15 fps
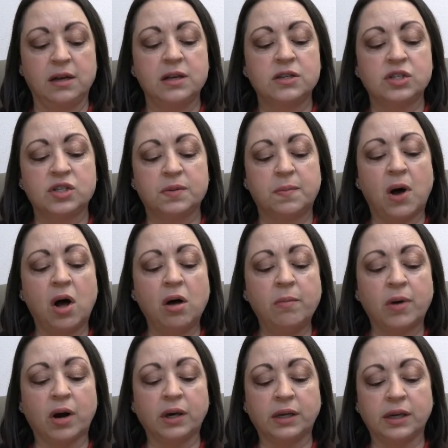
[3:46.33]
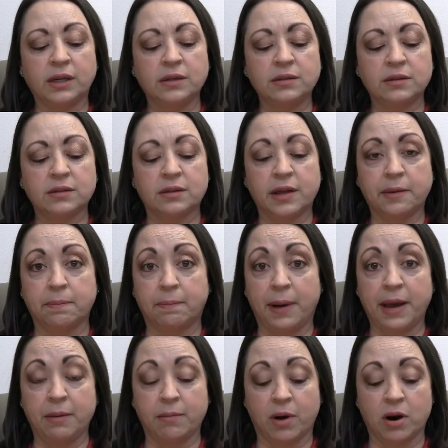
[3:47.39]
Small markings, like
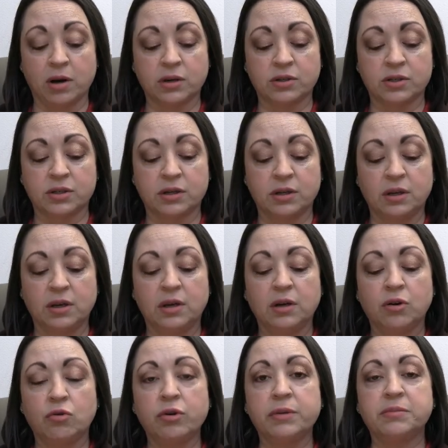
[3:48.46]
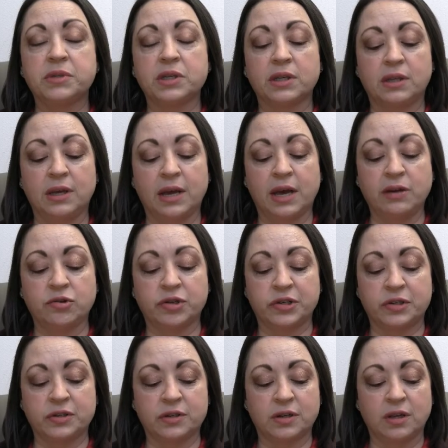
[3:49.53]
bite marks, crimped the
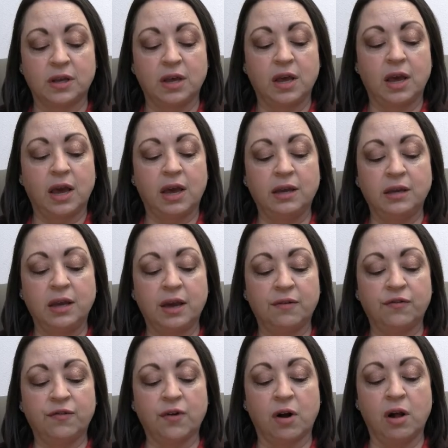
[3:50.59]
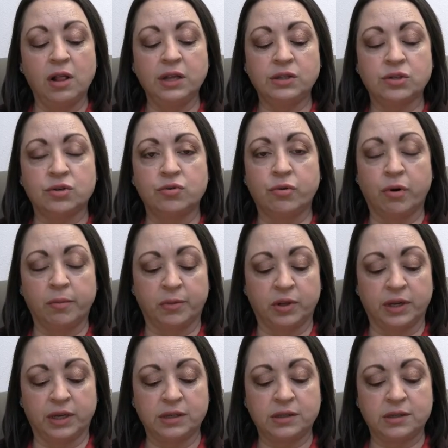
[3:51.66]
edges. And yet, for all its
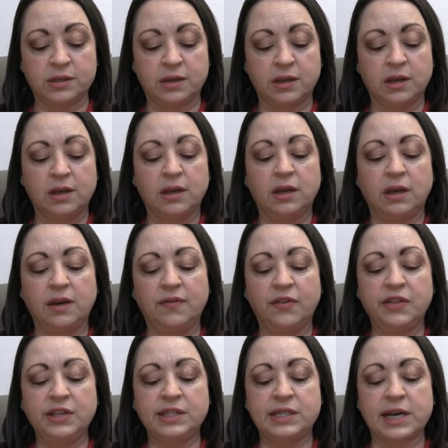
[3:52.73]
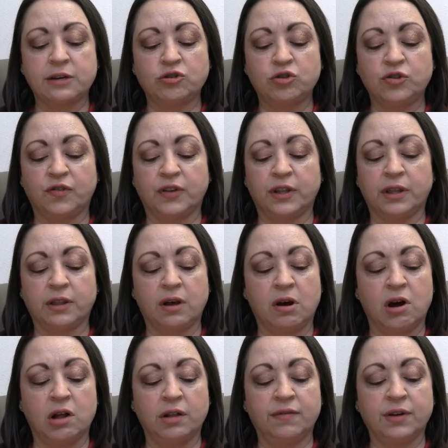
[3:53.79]
normalness, even the statues filling the
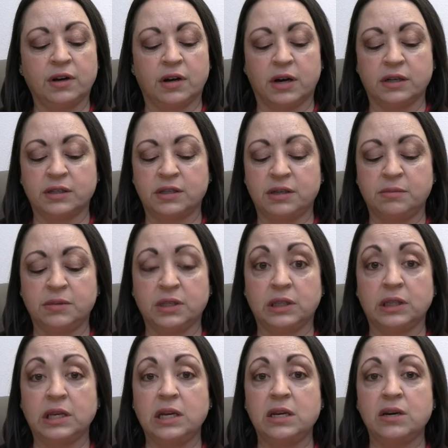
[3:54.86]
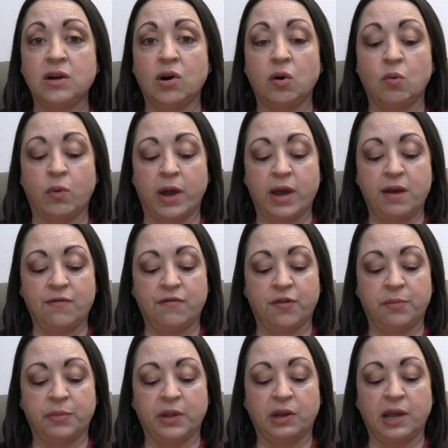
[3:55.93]
Hall of the Gods seem to lean away
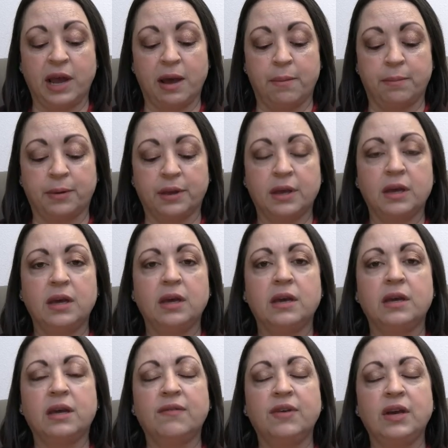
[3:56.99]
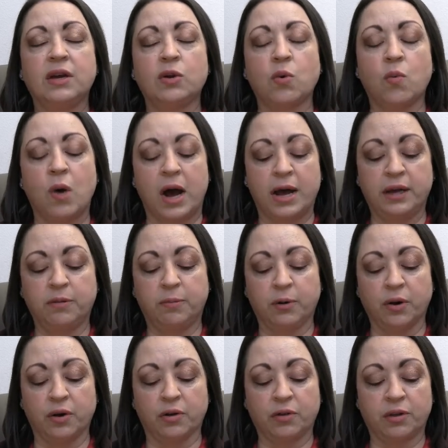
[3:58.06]
from the lamp, giving it a wide
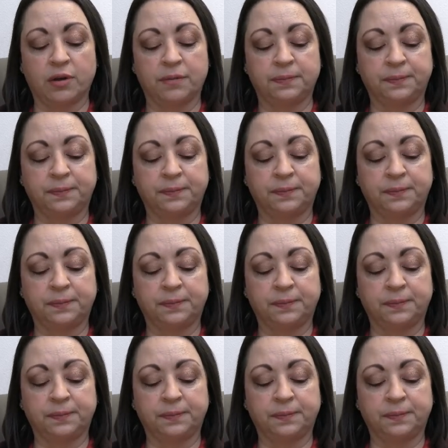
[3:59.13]
berth.